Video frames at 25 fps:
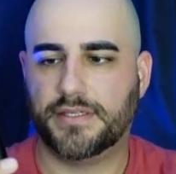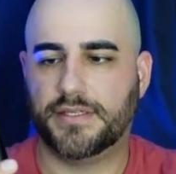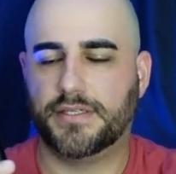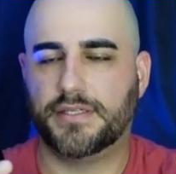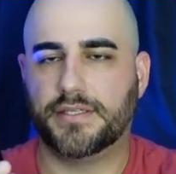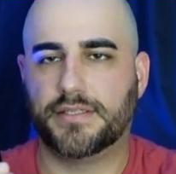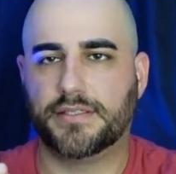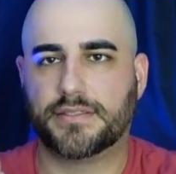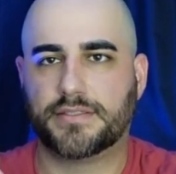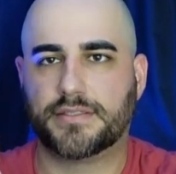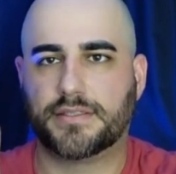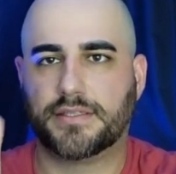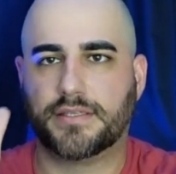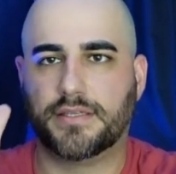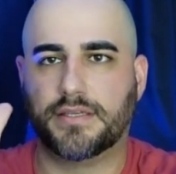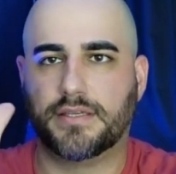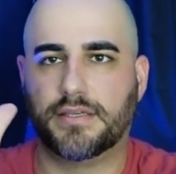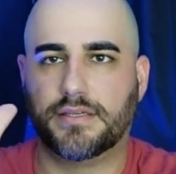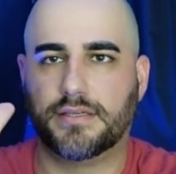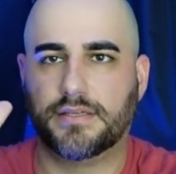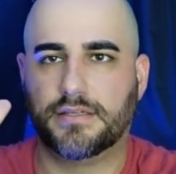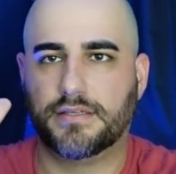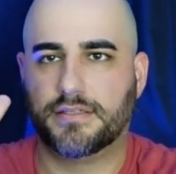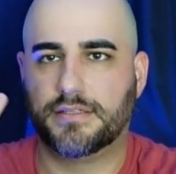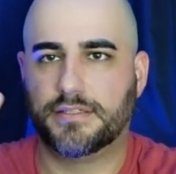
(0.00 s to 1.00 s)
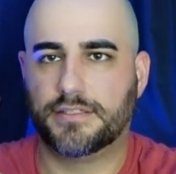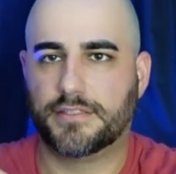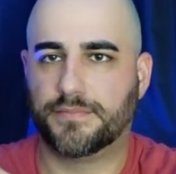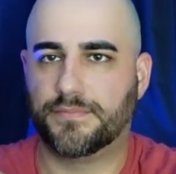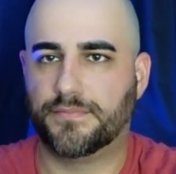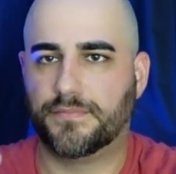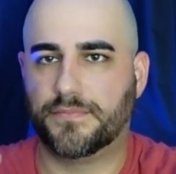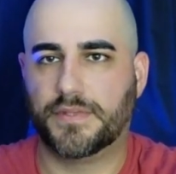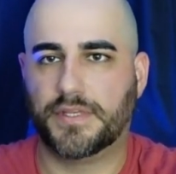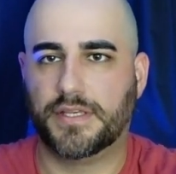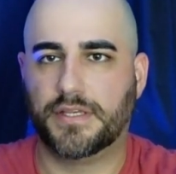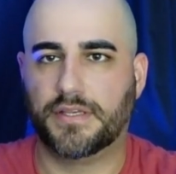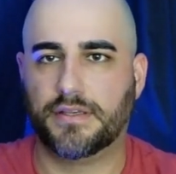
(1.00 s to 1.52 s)
It's
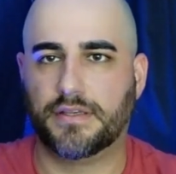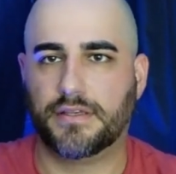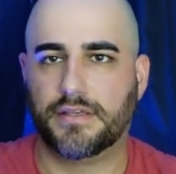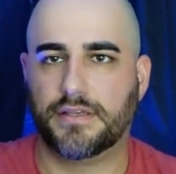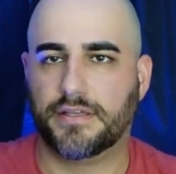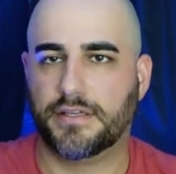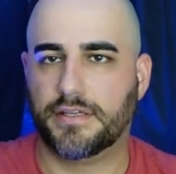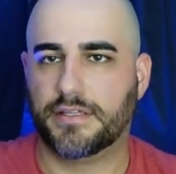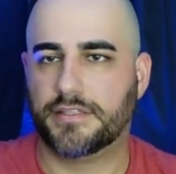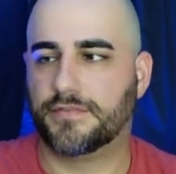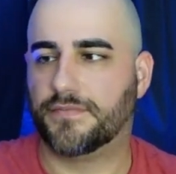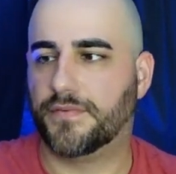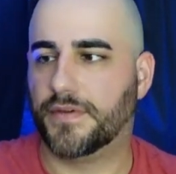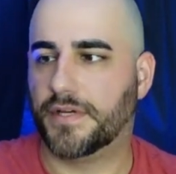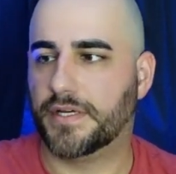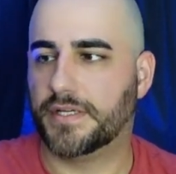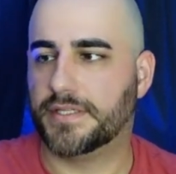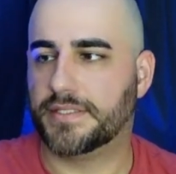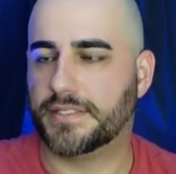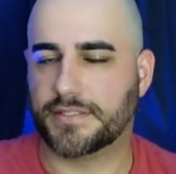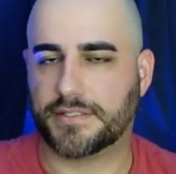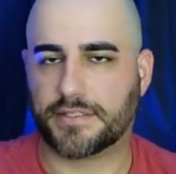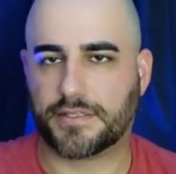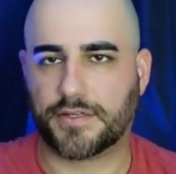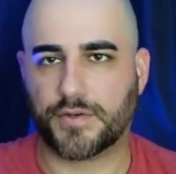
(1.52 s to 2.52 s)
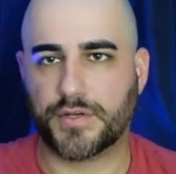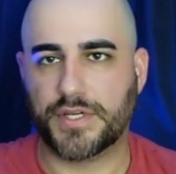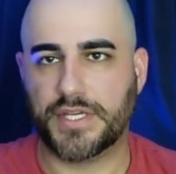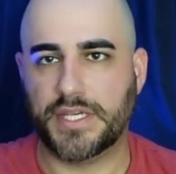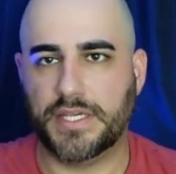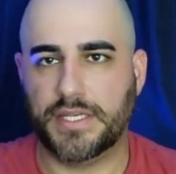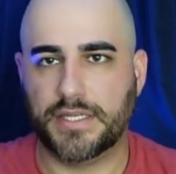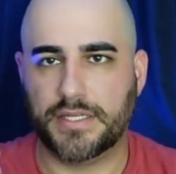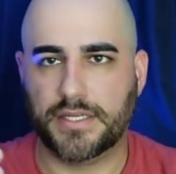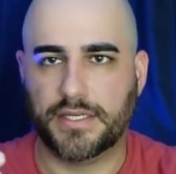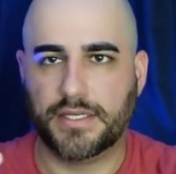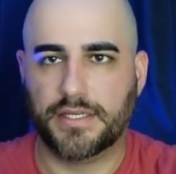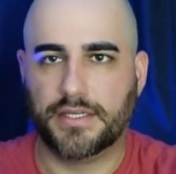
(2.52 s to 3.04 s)
very
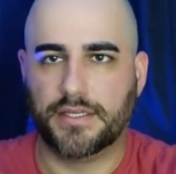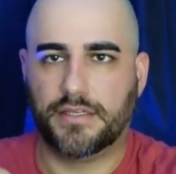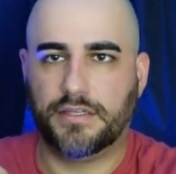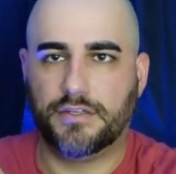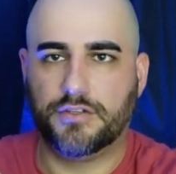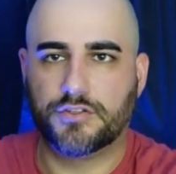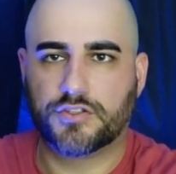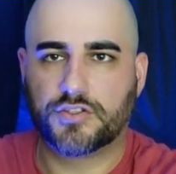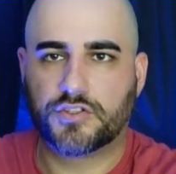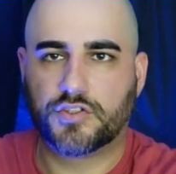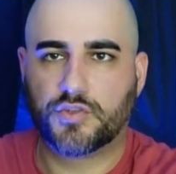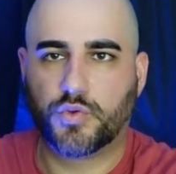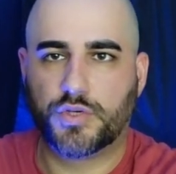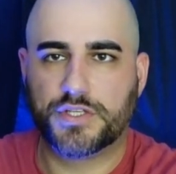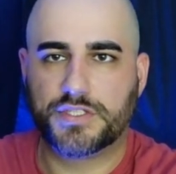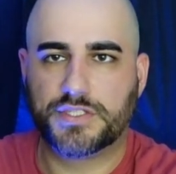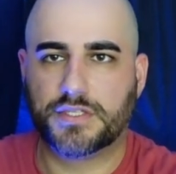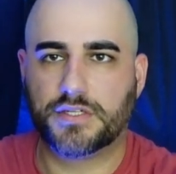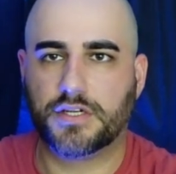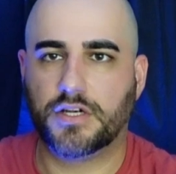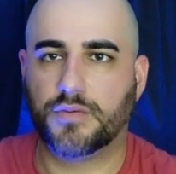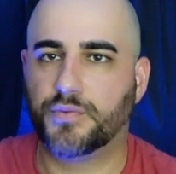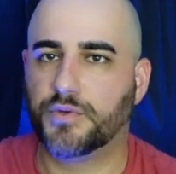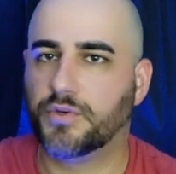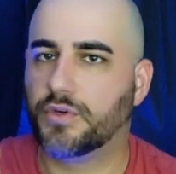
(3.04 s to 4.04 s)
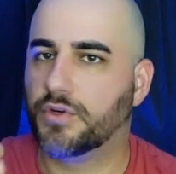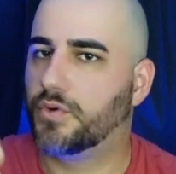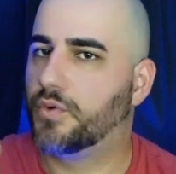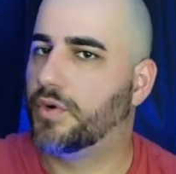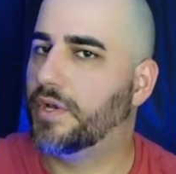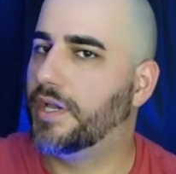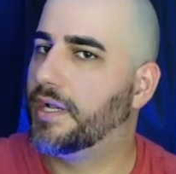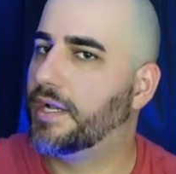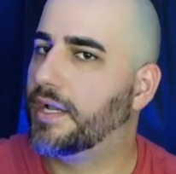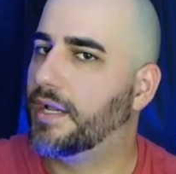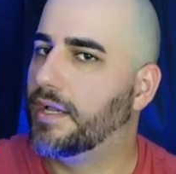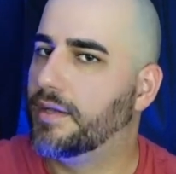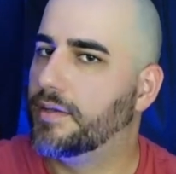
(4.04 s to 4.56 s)
discreet. Just twist it up real
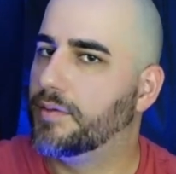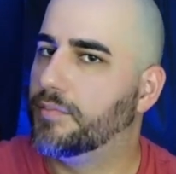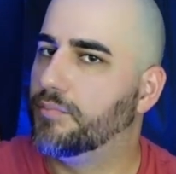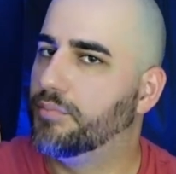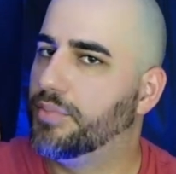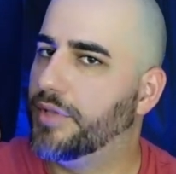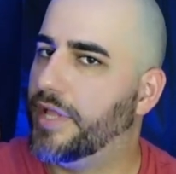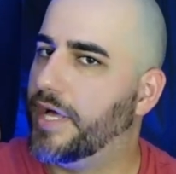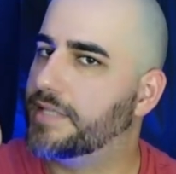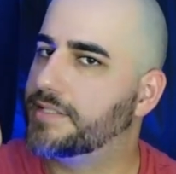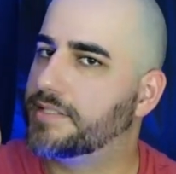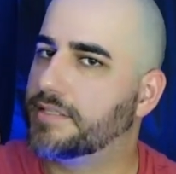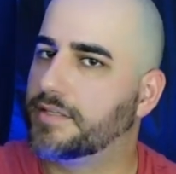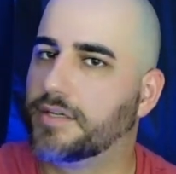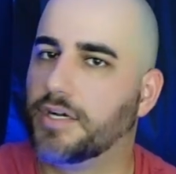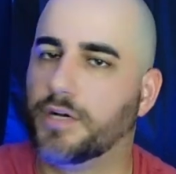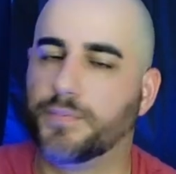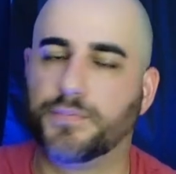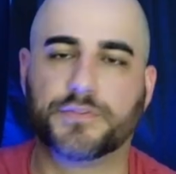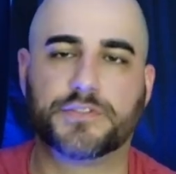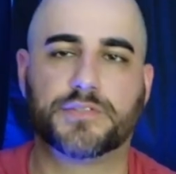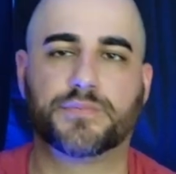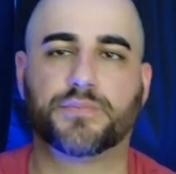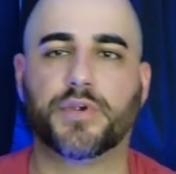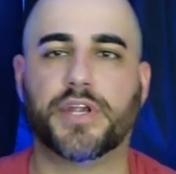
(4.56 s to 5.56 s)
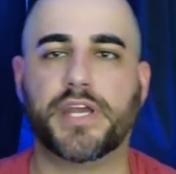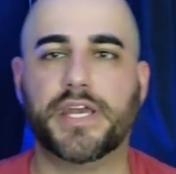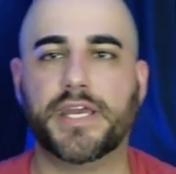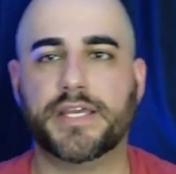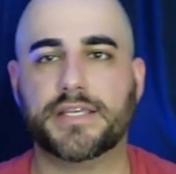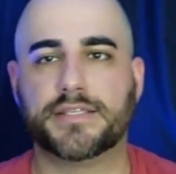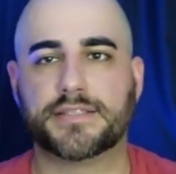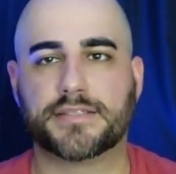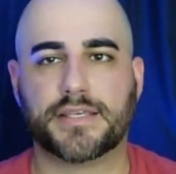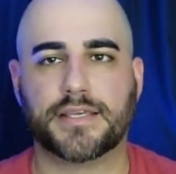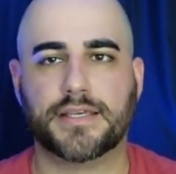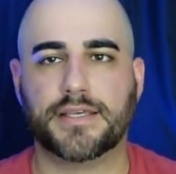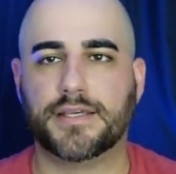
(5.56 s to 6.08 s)
quick, blast a couple
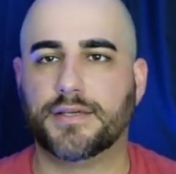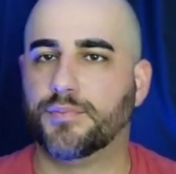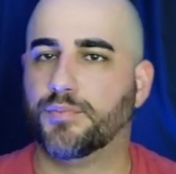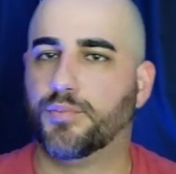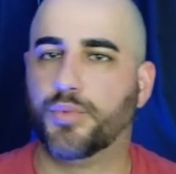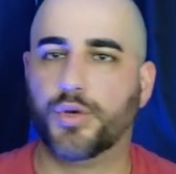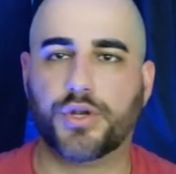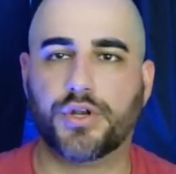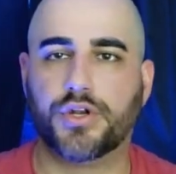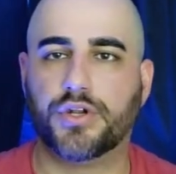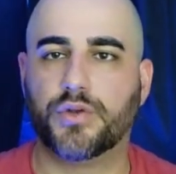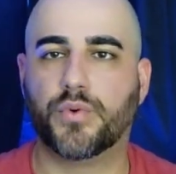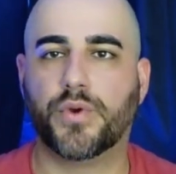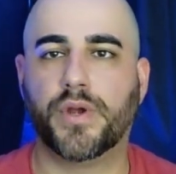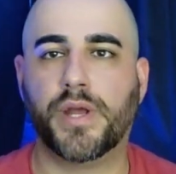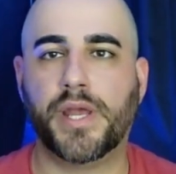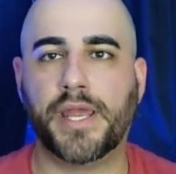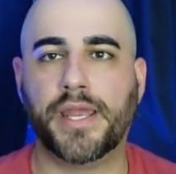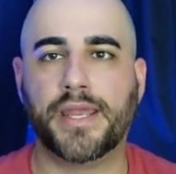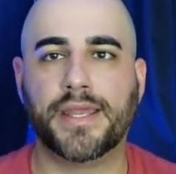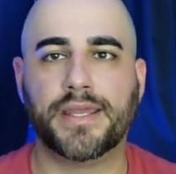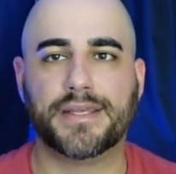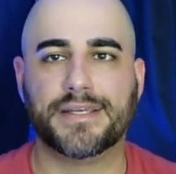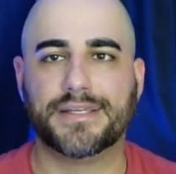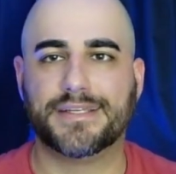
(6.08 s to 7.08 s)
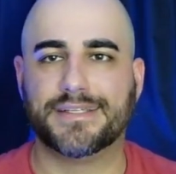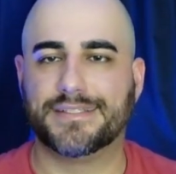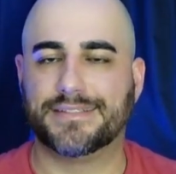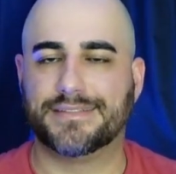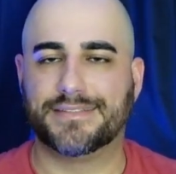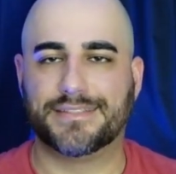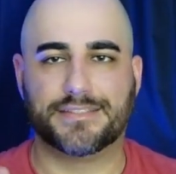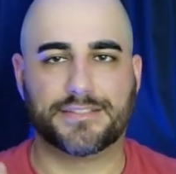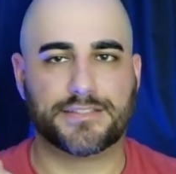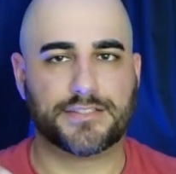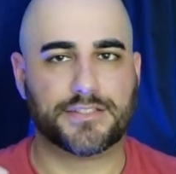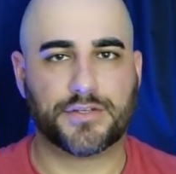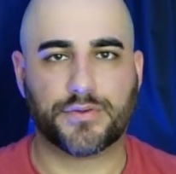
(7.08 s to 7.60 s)
sprays, put it away.
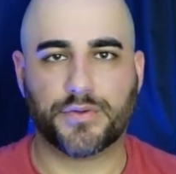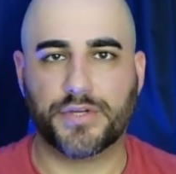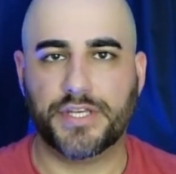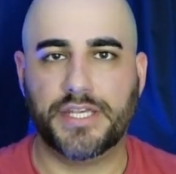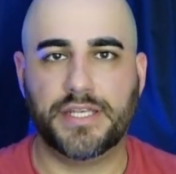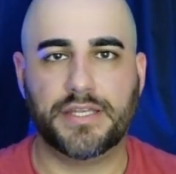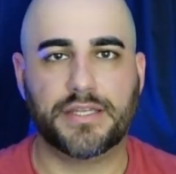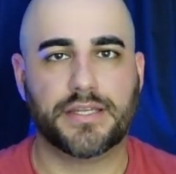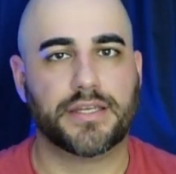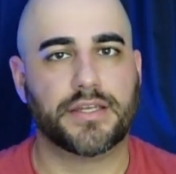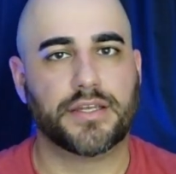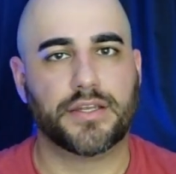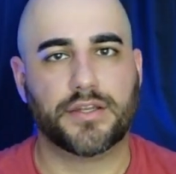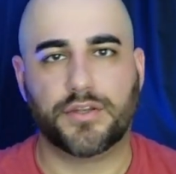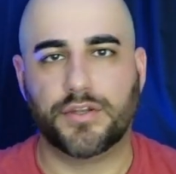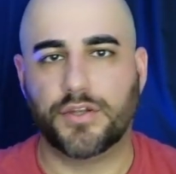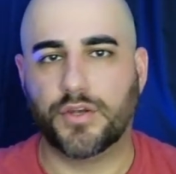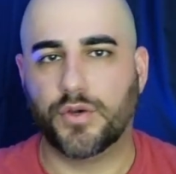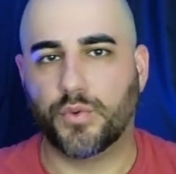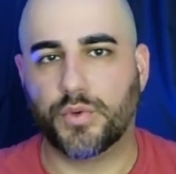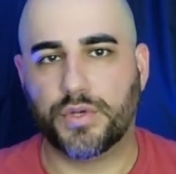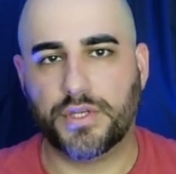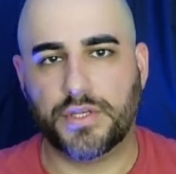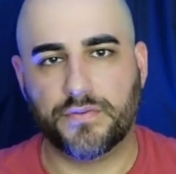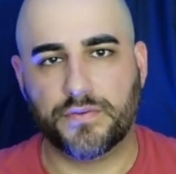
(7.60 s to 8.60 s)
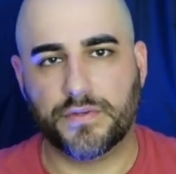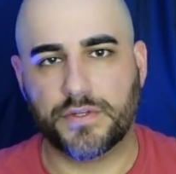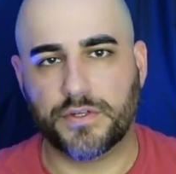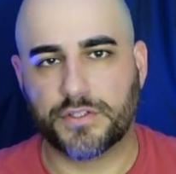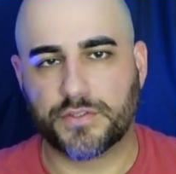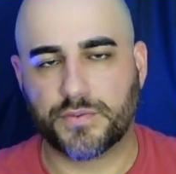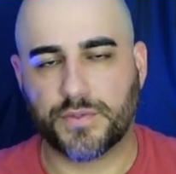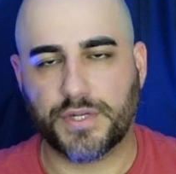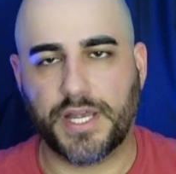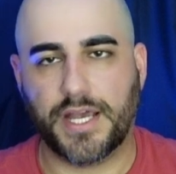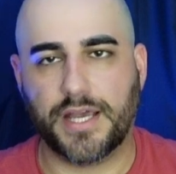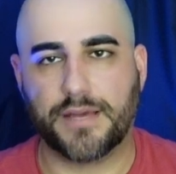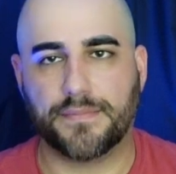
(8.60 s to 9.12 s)
Discreet, no one even knows
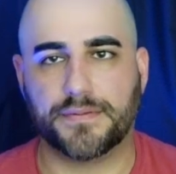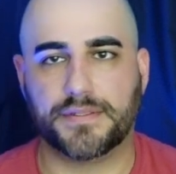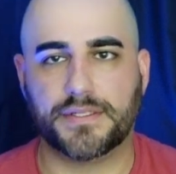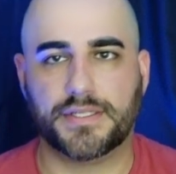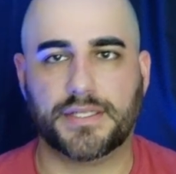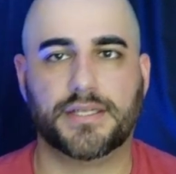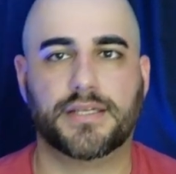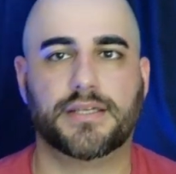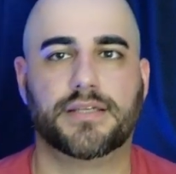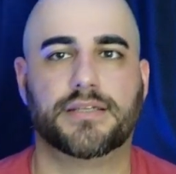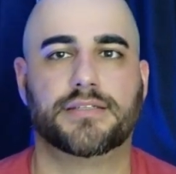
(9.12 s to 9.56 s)
what happened.